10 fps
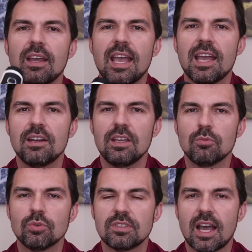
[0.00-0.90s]
and it
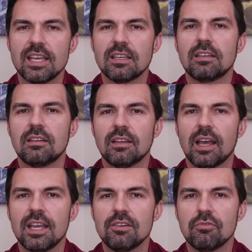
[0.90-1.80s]
will take
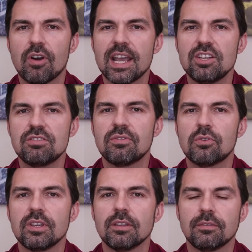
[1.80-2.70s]
a range
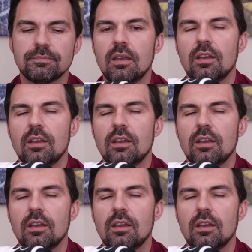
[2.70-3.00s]
for you.